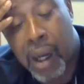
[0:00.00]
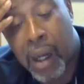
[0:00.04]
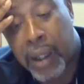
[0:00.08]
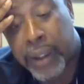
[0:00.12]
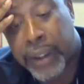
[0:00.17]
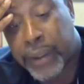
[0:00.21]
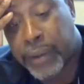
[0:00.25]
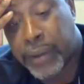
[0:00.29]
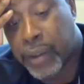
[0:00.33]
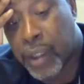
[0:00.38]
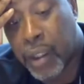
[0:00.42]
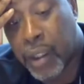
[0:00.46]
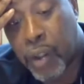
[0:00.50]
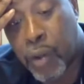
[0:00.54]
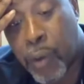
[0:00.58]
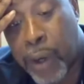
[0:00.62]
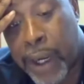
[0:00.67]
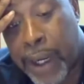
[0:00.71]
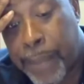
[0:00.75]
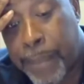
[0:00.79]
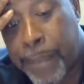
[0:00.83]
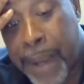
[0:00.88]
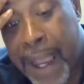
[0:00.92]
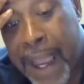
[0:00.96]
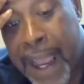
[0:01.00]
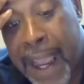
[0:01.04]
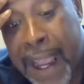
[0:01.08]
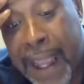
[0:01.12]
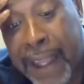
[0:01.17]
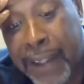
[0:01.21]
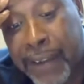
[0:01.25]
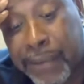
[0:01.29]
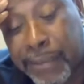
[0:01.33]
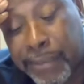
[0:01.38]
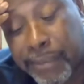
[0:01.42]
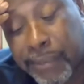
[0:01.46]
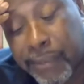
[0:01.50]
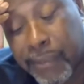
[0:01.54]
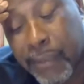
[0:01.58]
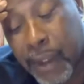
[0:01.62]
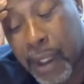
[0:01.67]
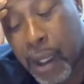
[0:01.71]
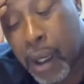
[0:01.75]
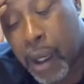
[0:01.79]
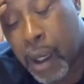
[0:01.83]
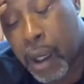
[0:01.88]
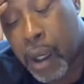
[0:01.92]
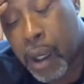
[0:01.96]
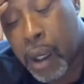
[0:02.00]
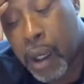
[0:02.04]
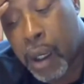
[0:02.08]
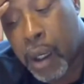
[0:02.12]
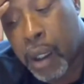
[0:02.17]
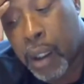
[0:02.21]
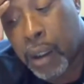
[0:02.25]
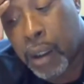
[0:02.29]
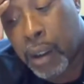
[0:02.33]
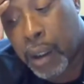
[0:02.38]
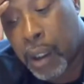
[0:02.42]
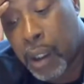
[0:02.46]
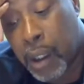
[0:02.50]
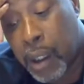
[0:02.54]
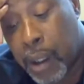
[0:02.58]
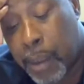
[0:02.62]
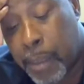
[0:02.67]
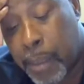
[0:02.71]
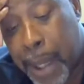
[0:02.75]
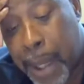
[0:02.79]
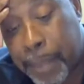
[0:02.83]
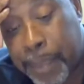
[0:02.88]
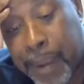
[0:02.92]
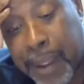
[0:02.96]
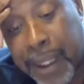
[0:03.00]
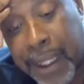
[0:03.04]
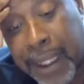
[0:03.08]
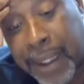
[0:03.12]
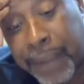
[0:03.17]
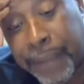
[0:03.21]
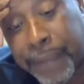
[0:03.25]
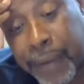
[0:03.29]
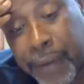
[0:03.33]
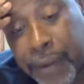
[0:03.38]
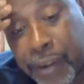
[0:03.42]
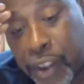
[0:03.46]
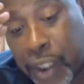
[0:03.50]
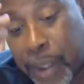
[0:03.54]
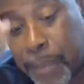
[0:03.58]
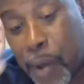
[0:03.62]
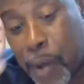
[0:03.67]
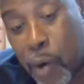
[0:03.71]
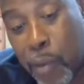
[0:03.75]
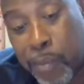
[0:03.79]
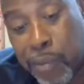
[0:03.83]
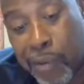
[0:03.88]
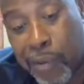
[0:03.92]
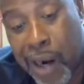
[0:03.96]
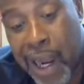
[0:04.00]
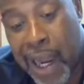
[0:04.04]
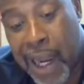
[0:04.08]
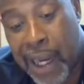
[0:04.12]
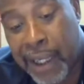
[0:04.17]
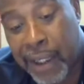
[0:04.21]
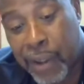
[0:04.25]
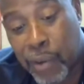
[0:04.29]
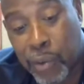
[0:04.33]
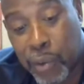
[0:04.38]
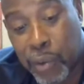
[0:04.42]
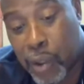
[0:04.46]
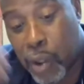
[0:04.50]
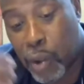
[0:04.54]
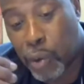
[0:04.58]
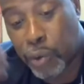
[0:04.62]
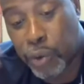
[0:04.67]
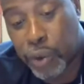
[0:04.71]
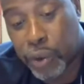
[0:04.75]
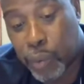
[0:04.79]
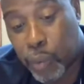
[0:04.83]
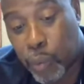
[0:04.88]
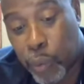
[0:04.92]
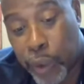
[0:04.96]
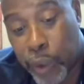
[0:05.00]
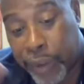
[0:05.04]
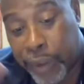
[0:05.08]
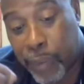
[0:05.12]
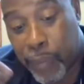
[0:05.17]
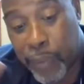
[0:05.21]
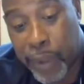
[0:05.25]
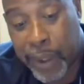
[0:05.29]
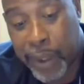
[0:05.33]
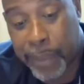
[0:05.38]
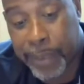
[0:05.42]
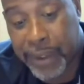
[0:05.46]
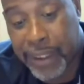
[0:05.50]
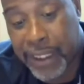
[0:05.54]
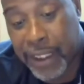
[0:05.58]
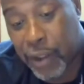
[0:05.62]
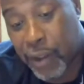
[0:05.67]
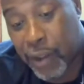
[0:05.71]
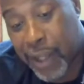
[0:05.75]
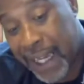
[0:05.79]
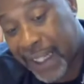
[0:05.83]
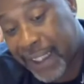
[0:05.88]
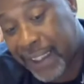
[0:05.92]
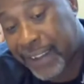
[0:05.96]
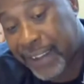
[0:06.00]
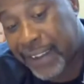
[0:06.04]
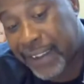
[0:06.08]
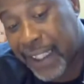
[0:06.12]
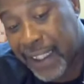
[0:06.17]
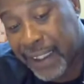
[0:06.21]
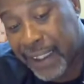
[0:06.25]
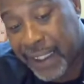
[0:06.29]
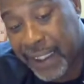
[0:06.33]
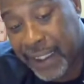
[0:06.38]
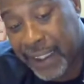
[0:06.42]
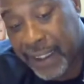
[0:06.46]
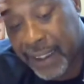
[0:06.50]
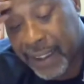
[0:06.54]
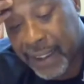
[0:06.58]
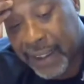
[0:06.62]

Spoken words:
He's a great man. I played for Jim O'Brien, coached with Brick Petito at Kentucky.